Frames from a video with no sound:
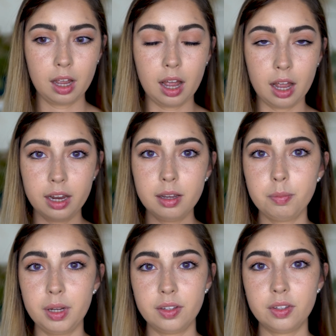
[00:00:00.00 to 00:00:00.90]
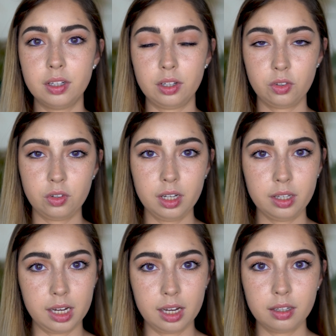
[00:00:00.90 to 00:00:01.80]
I am based in
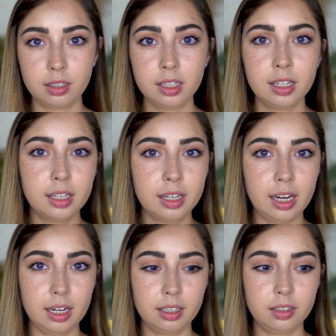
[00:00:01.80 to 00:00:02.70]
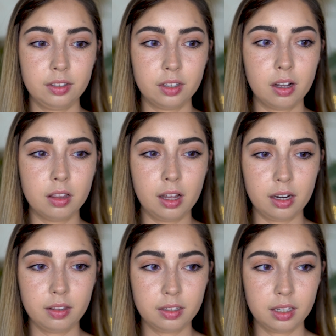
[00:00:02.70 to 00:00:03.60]
Australia, and a
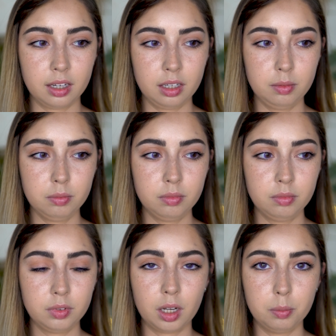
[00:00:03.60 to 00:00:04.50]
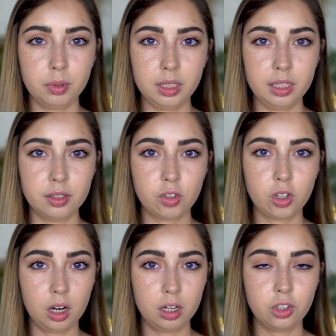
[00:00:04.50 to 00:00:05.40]
lot of the time companies
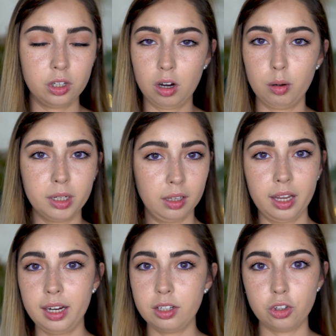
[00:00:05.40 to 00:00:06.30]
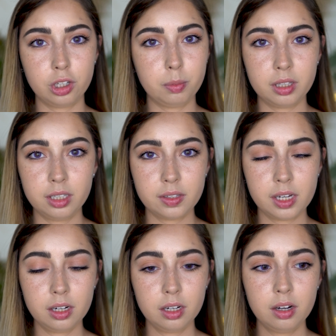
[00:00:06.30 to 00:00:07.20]
charge an arm and a leg to ship things
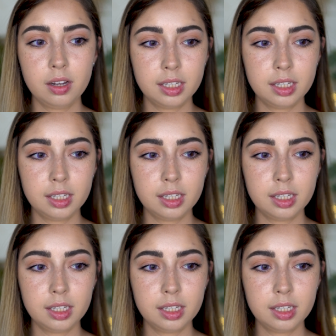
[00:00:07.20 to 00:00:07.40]
here.